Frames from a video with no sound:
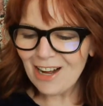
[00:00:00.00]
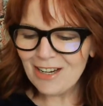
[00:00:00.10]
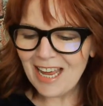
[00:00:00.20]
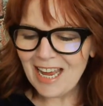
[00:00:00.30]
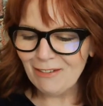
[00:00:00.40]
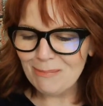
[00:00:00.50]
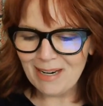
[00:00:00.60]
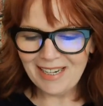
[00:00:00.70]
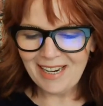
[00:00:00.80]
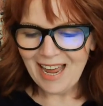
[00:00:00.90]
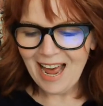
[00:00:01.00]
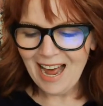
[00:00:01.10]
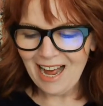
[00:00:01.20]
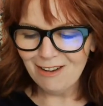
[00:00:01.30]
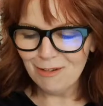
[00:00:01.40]
Okay, everybody.
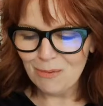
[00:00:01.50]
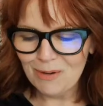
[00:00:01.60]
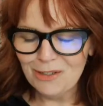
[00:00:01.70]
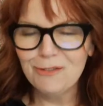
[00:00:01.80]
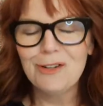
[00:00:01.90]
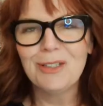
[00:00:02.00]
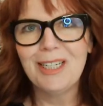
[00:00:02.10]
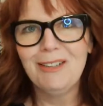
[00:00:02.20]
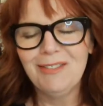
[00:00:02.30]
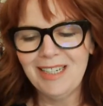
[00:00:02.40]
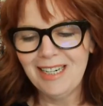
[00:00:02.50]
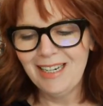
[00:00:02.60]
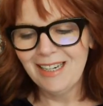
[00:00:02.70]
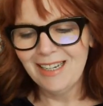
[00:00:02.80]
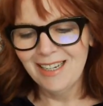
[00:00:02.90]
Have a wonderful
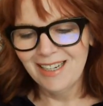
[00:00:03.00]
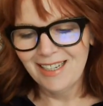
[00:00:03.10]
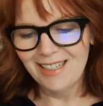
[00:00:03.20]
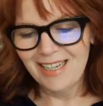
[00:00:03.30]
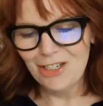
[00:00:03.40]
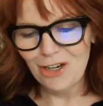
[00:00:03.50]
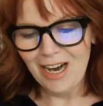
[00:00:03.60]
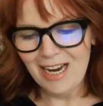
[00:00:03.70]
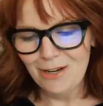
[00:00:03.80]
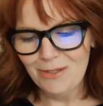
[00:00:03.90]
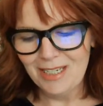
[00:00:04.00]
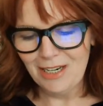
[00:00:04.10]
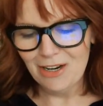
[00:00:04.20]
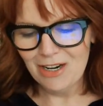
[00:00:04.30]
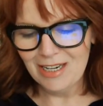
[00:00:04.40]
evening. Get your
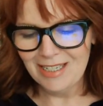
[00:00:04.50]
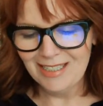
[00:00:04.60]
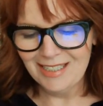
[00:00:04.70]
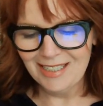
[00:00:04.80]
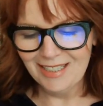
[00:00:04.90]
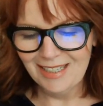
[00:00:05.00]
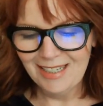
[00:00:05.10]
IOD on.